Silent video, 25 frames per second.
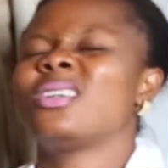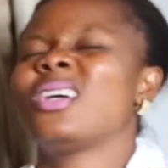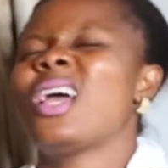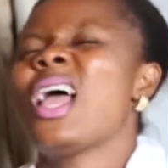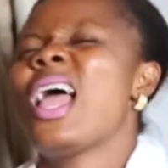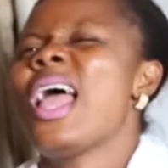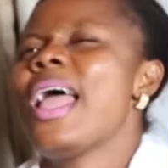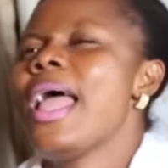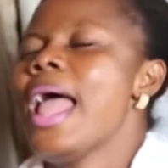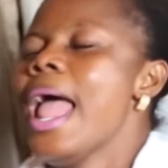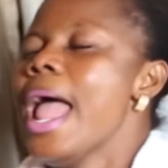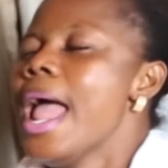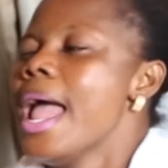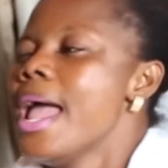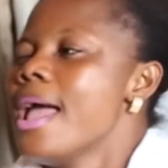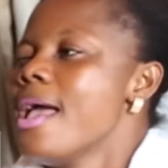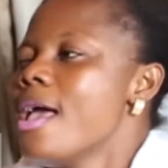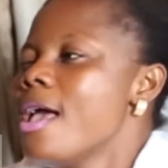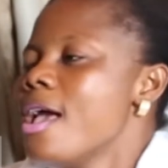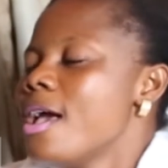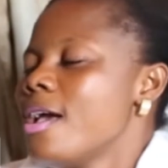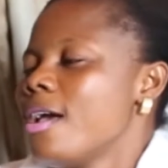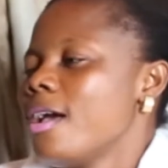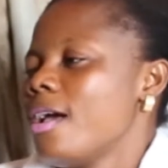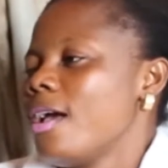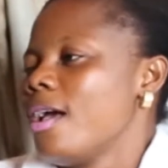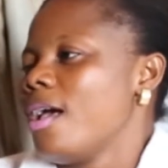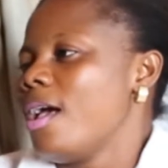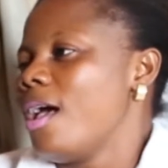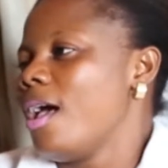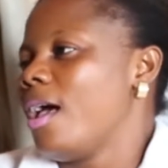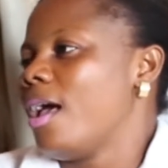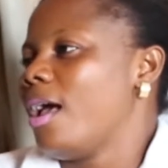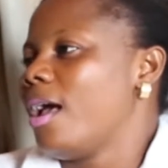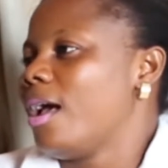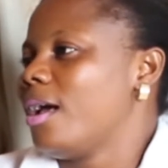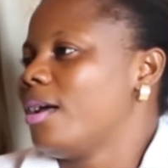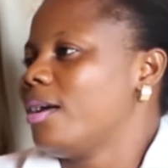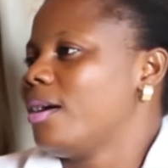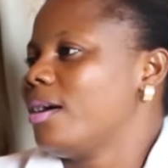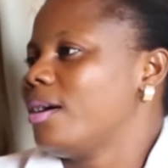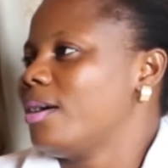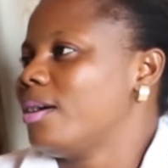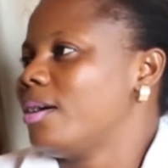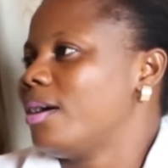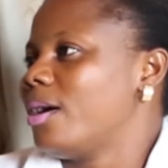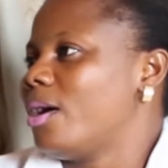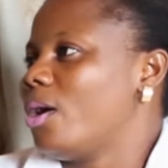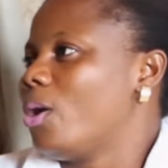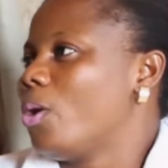or another husband, so
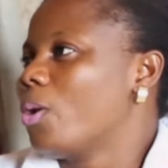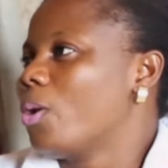to say.